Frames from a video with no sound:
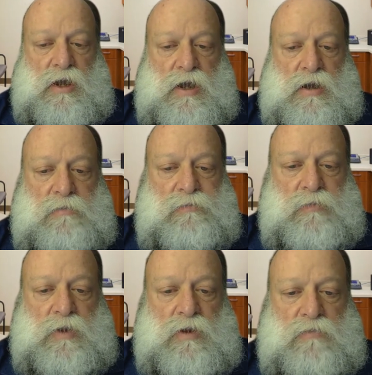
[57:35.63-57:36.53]

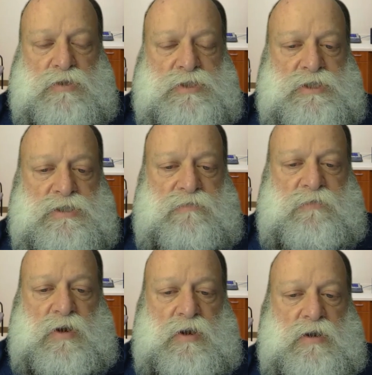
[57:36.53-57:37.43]
And we're seeing some
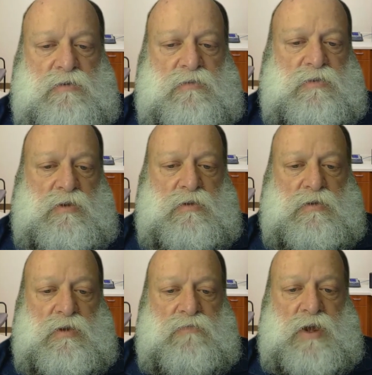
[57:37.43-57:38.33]
very interesting
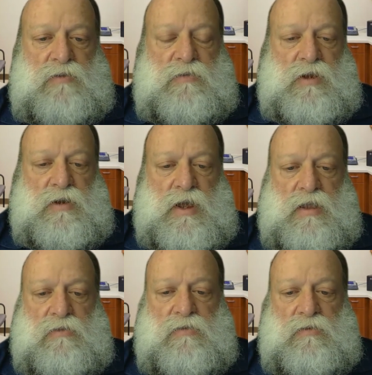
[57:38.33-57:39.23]
advanced
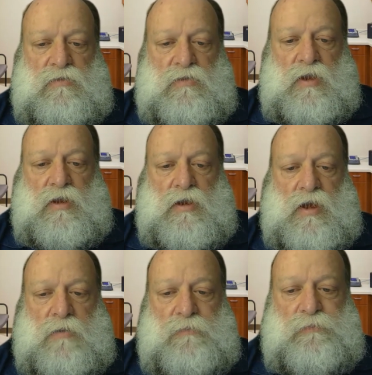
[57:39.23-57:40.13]
technologies. Like,
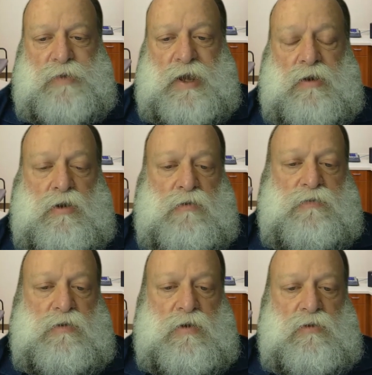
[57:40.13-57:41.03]
I don't know
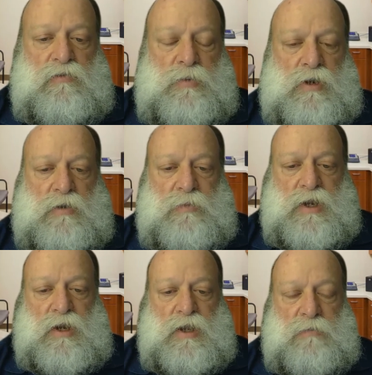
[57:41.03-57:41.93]
if you noticed, but at the
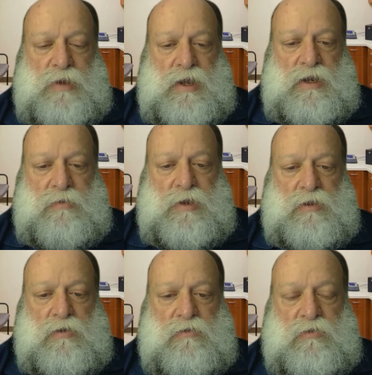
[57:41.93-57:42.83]
beginning of the pandemic,
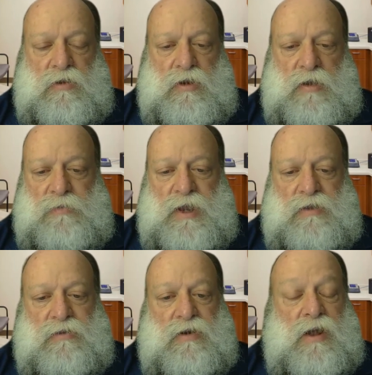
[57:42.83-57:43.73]
there's a company
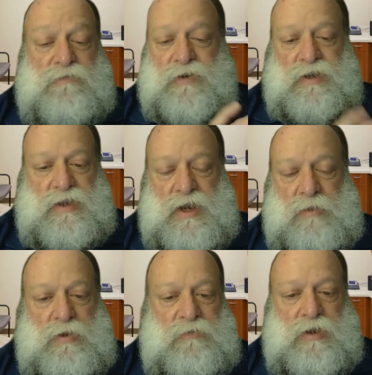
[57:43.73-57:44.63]
out there, and I'll forget the
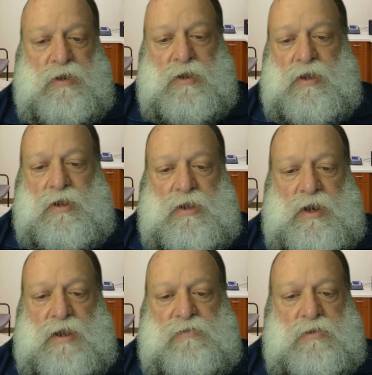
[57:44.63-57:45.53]
name of it, that
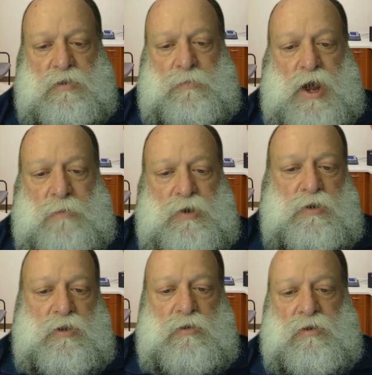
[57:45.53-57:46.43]
has a thermometer
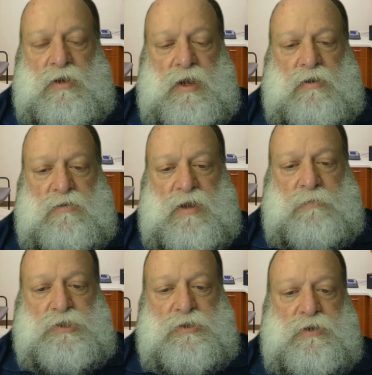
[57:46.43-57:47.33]
that you can take your
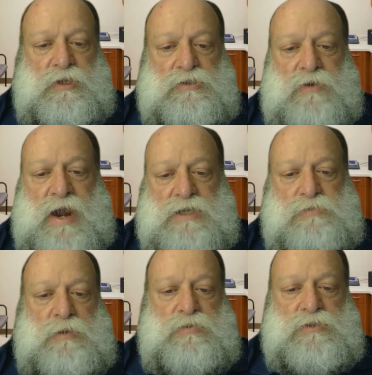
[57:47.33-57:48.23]
temperature, and it tracks
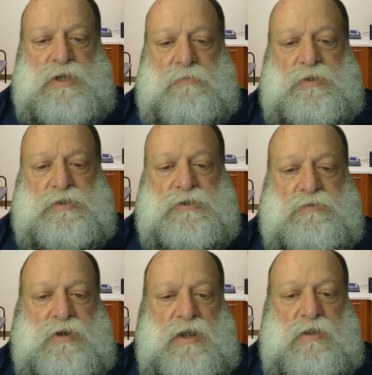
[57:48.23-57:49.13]
people's temperatures
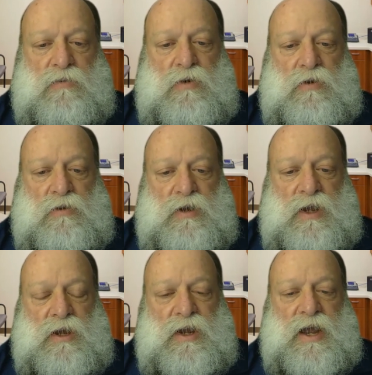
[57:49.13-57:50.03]
around the world.
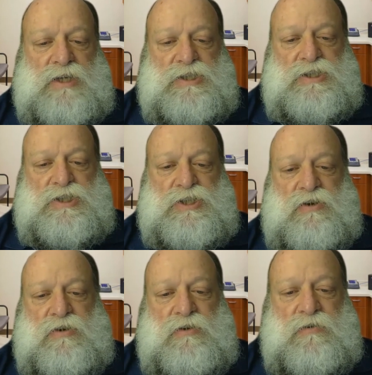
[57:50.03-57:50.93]
It could actually
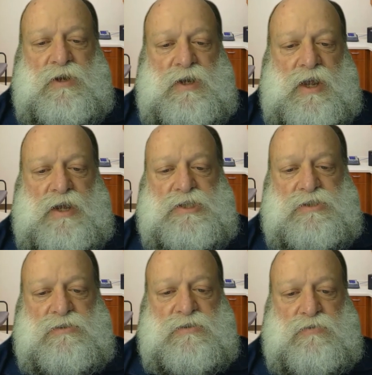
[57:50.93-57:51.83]
show you
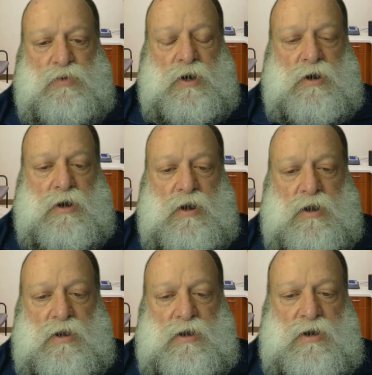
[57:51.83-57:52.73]
indications of where
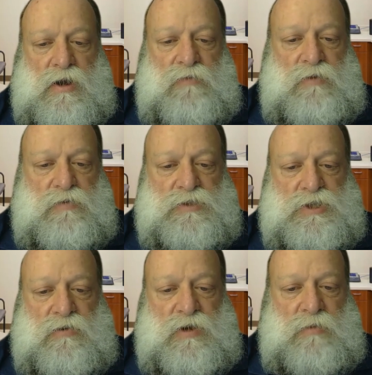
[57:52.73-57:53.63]
COVID was
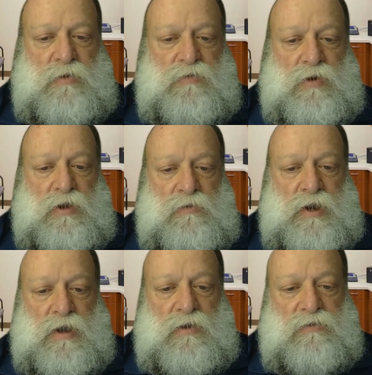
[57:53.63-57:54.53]
showing up before anyone
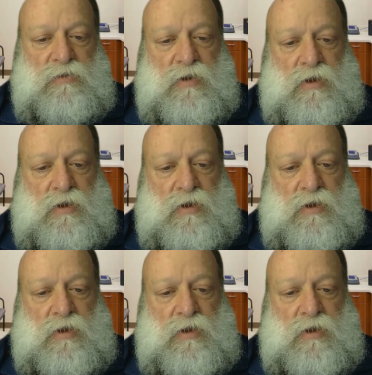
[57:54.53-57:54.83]
else.